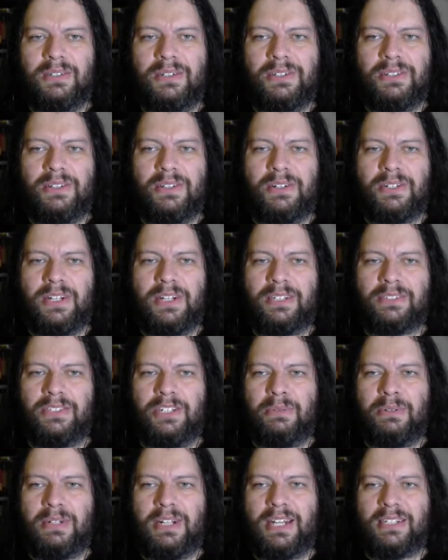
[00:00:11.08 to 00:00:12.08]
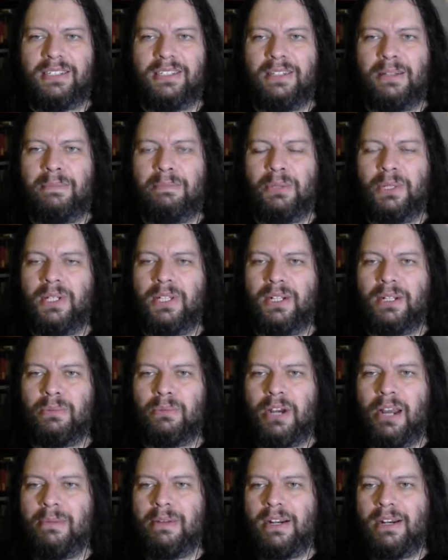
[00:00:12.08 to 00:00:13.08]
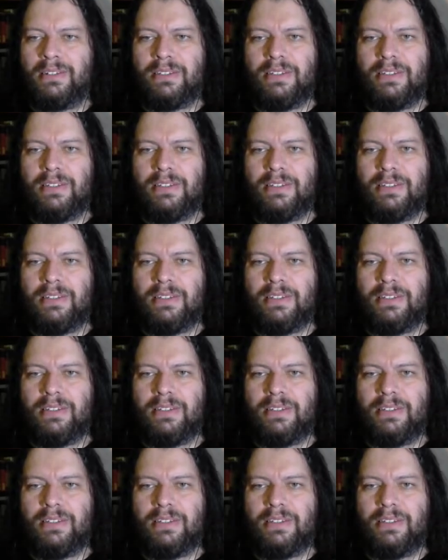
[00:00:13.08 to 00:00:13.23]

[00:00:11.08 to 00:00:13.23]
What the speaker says: easy there, Doctor. You won't accidentally pull a rabbit out of